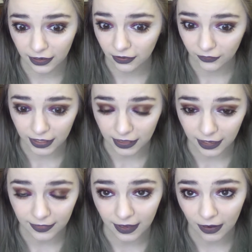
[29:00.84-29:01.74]
I really
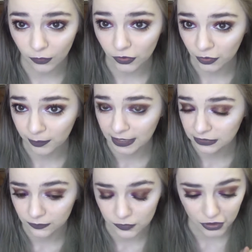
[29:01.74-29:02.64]
like that. One of the
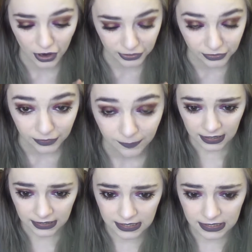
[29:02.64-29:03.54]
best I've tried.
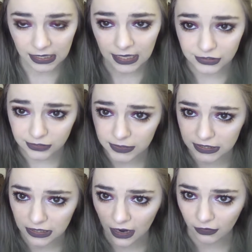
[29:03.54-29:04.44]
This Collection
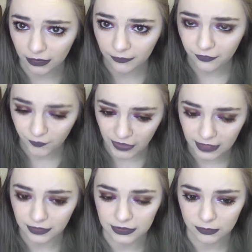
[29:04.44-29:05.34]
mascara I'm
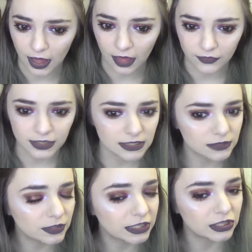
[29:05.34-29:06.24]
feeling as well. I think this
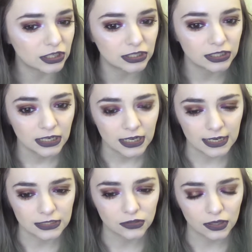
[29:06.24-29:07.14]
is really good.
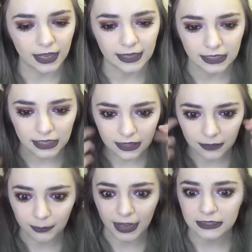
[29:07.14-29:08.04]
It's not like the
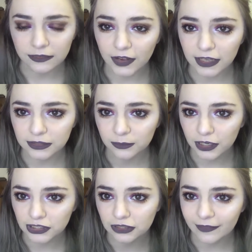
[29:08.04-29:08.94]
best first
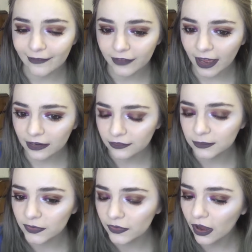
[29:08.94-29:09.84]
impression I've ever had of a
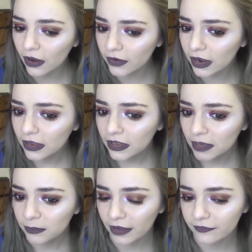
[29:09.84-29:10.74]
mascara,
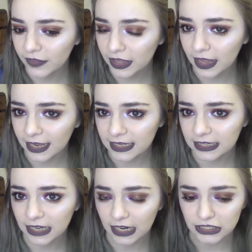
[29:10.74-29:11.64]
but I feel like
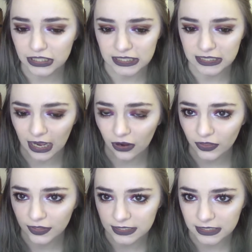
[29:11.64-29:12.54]
I can just tell
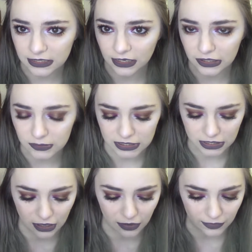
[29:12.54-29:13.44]
that this is the kind of
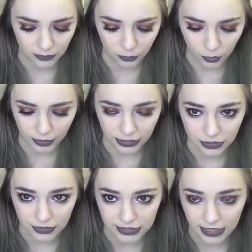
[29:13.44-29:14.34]
mascara that the more I
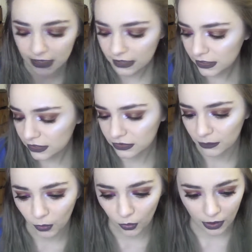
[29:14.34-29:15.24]
use it, the
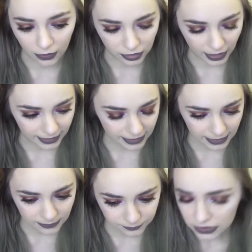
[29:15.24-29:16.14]
more I'll like
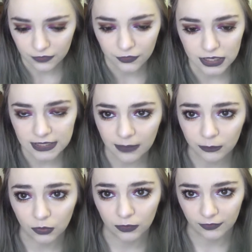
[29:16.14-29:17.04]
it. So for
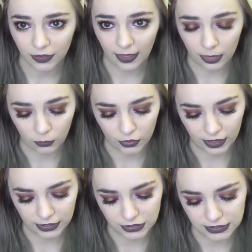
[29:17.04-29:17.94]
example, with like the one
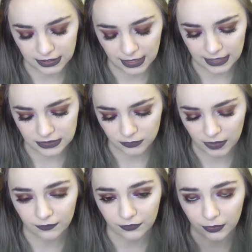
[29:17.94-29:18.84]
that I used last
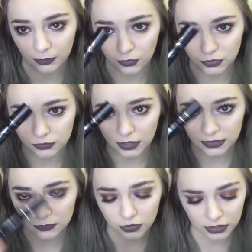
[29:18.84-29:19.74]
month, the
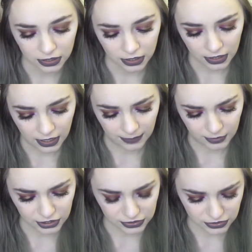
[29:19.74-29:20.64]
Bourjois one, I
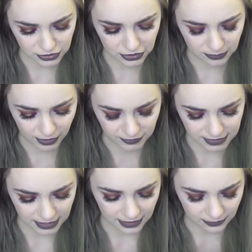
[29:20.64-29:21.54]
used two, but I would
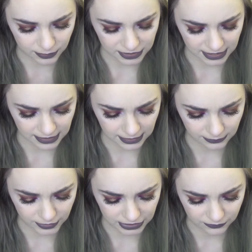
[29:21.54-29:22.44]
say particularly
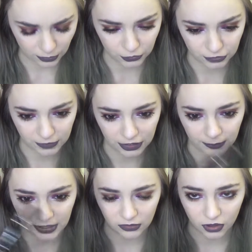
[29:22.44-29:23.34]
with this volume
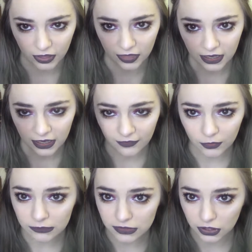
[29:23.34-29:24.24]
clubbing one, I
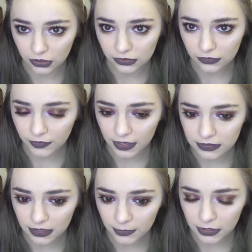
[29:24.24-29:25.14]
thought it was good the
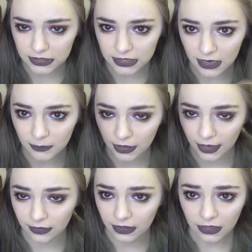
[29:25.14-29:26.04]
first time I used it, but like